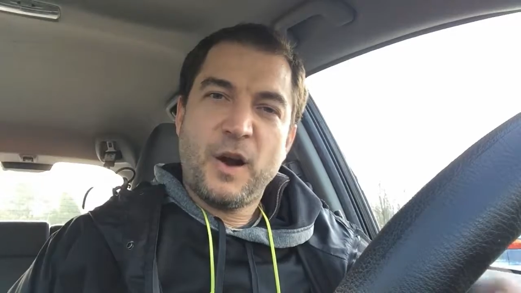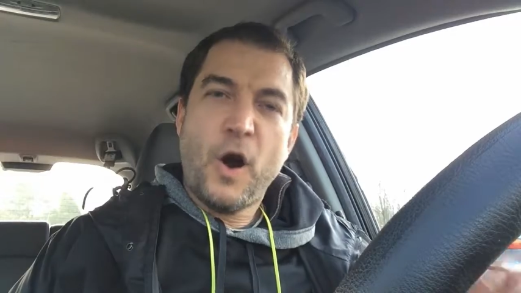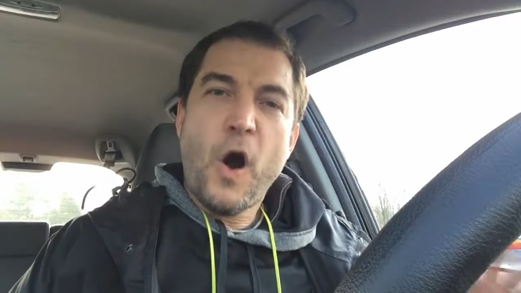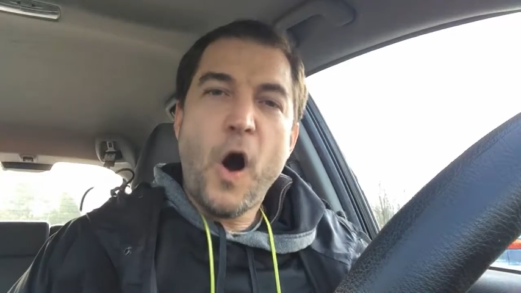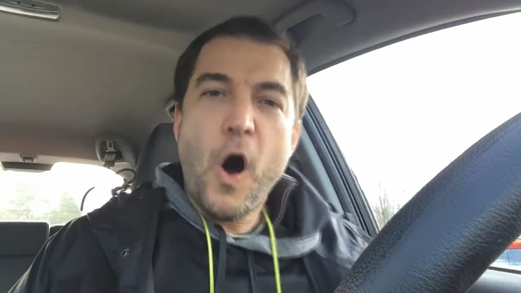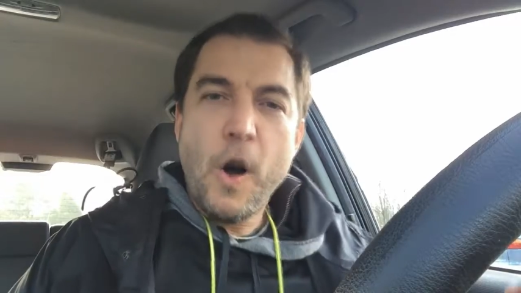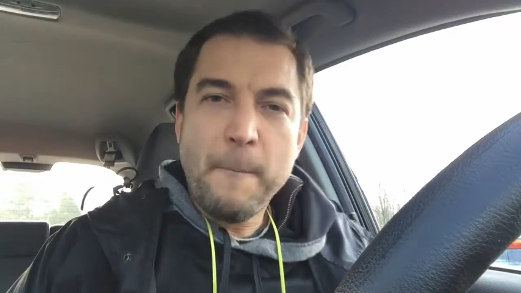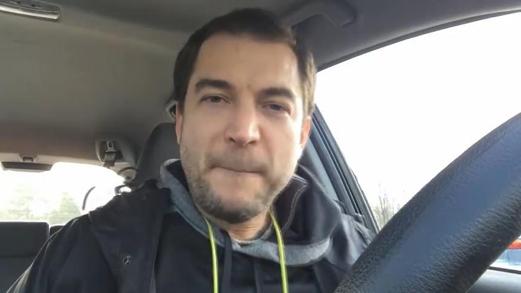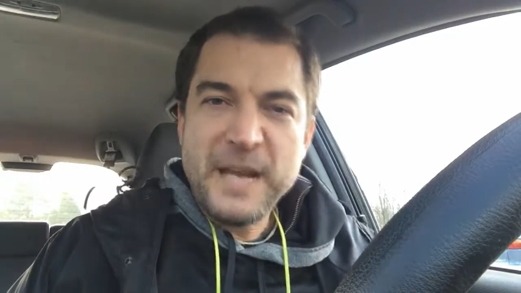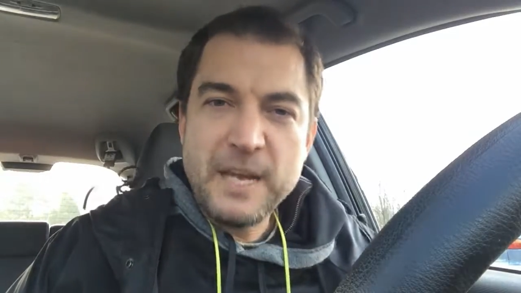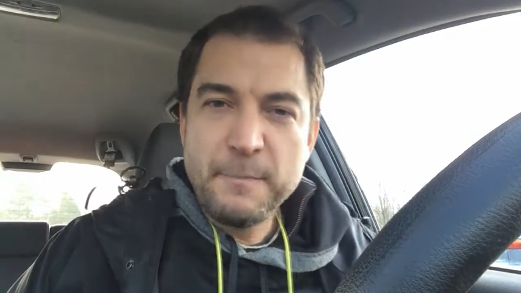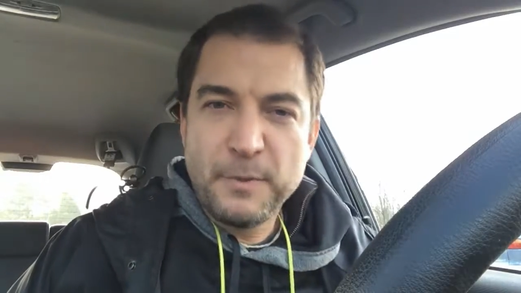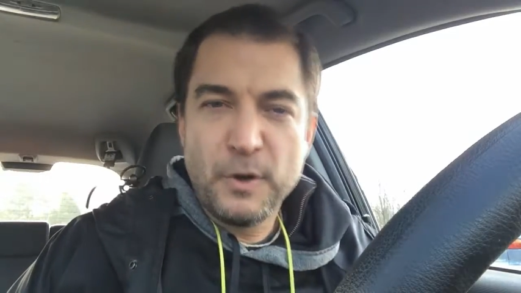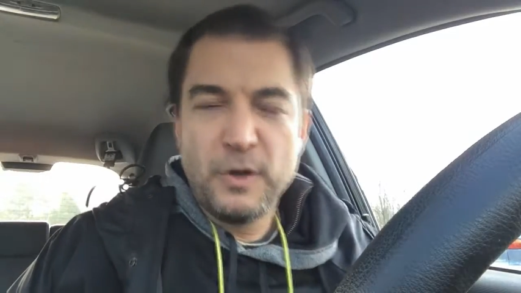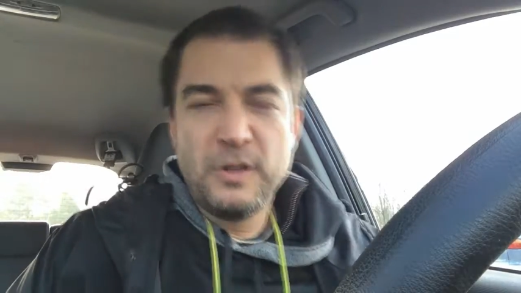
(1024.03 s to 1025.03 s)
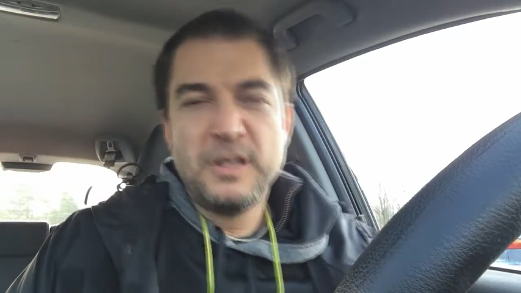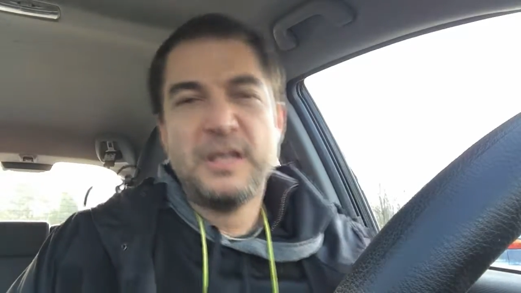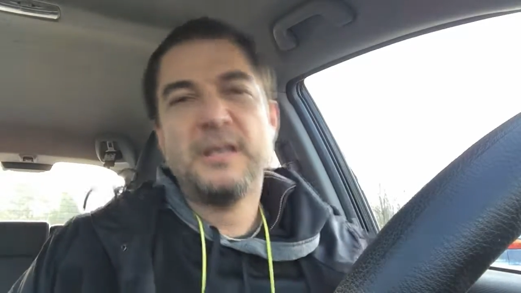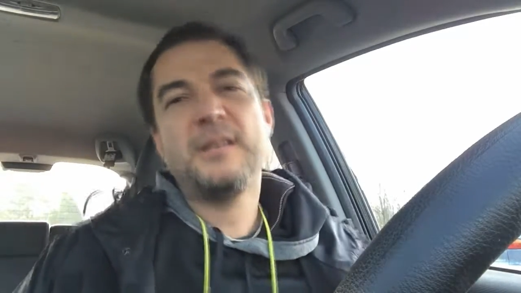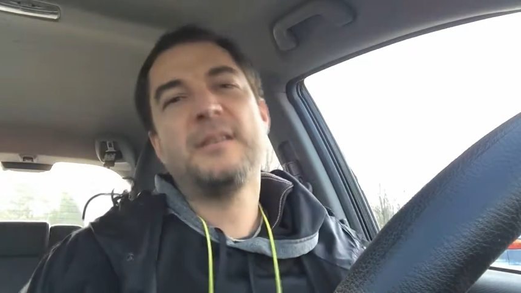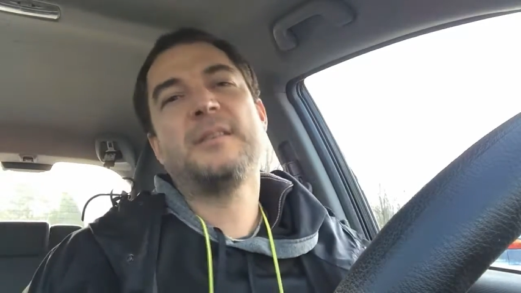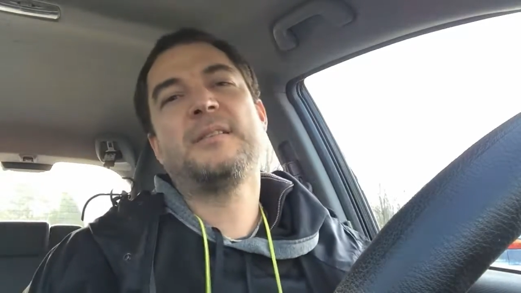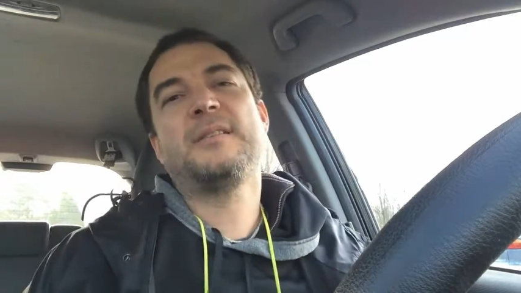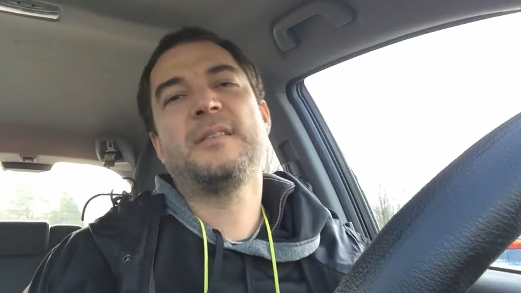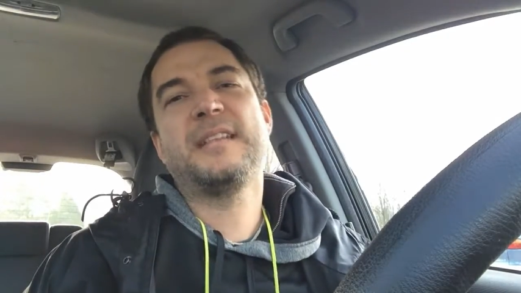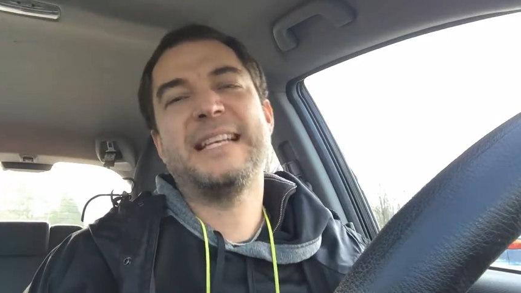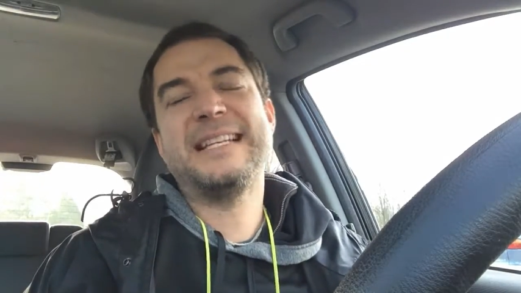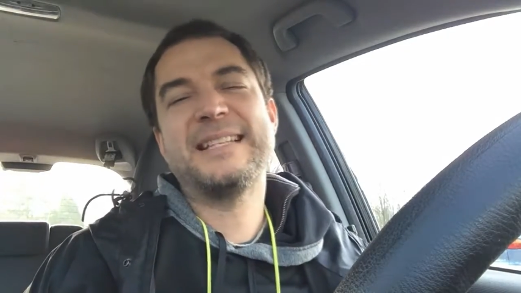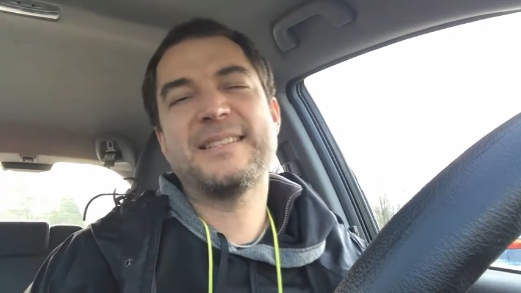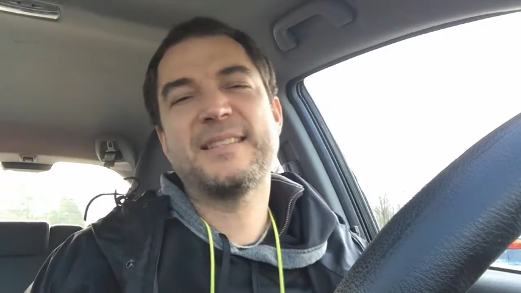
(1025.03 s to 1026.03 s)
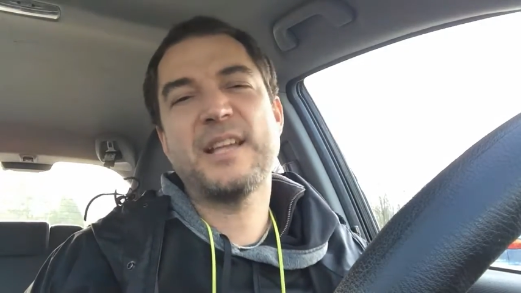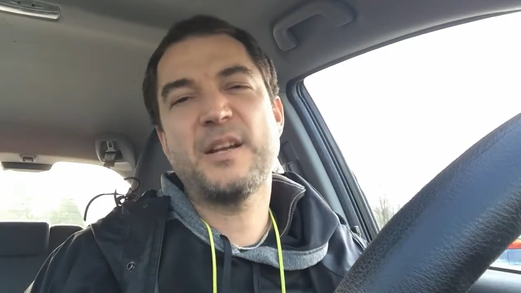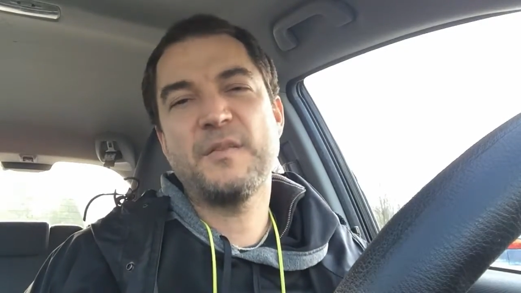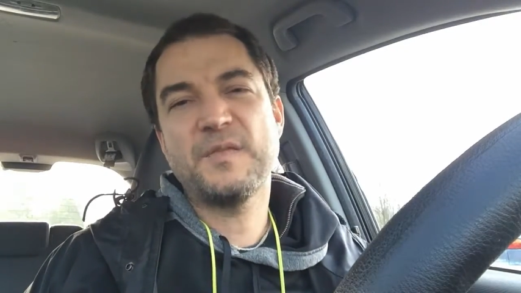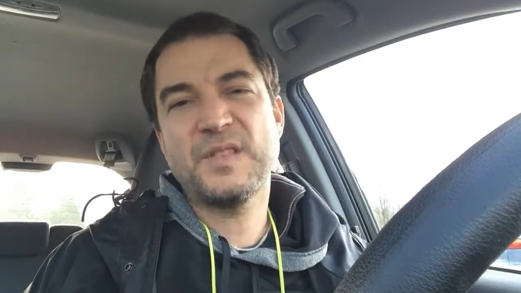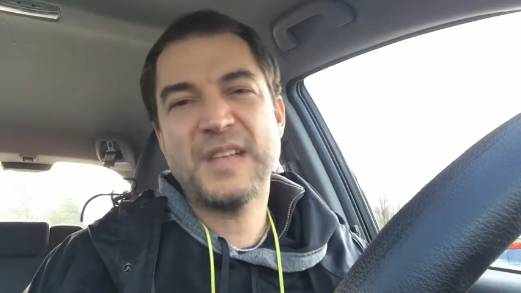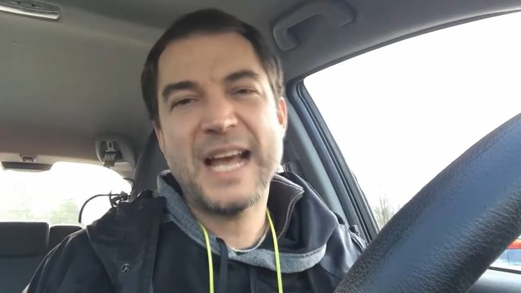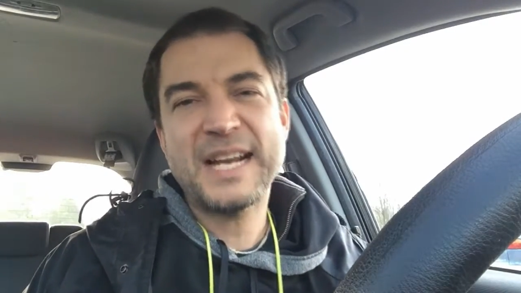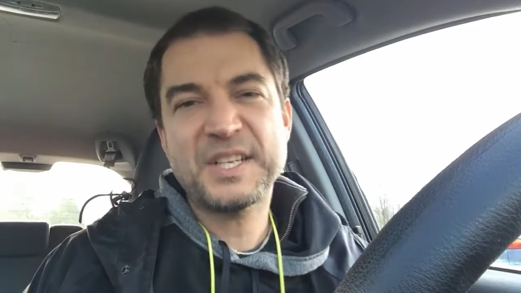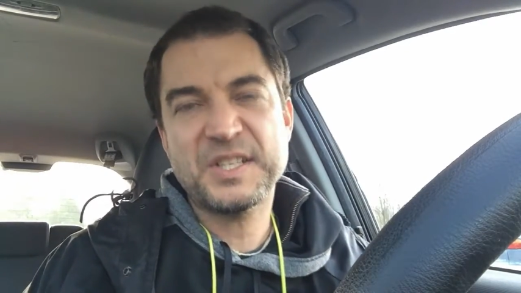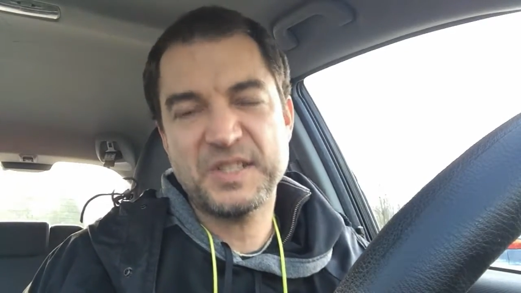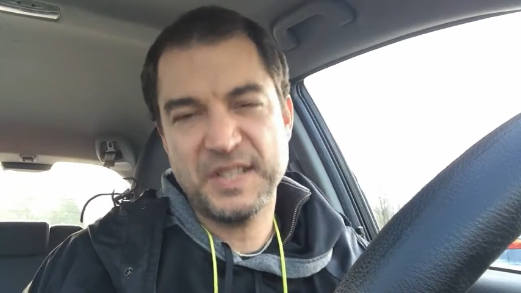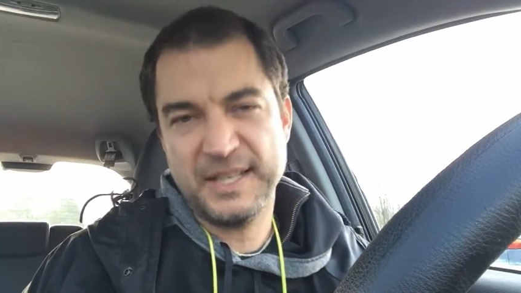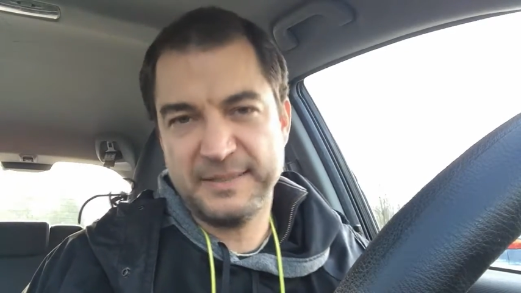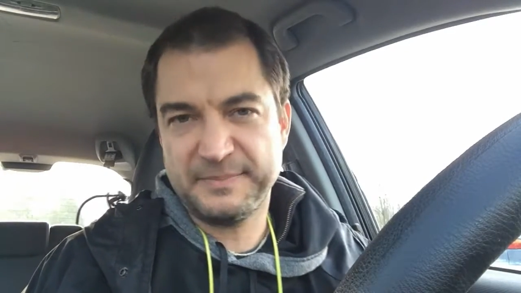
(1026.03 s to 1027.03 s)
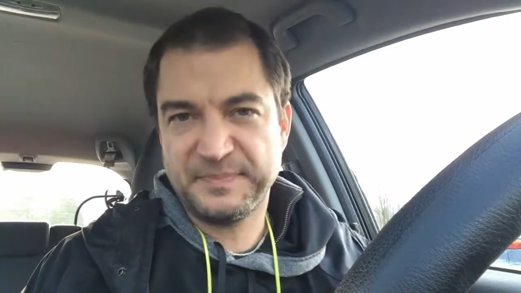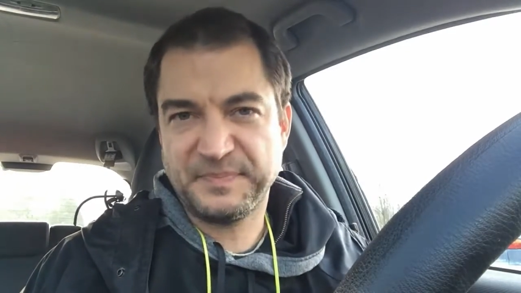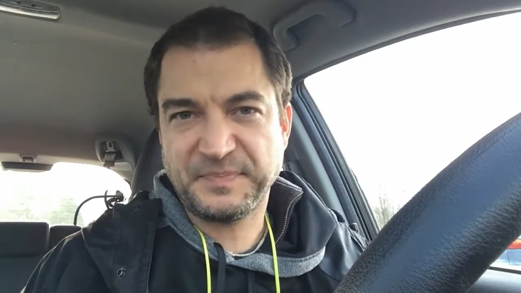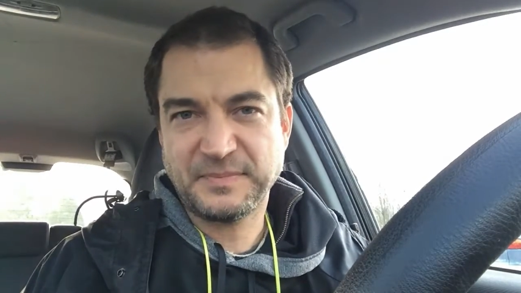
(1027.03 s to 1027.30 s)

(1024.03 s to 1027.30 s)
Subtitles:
call people instead of texting.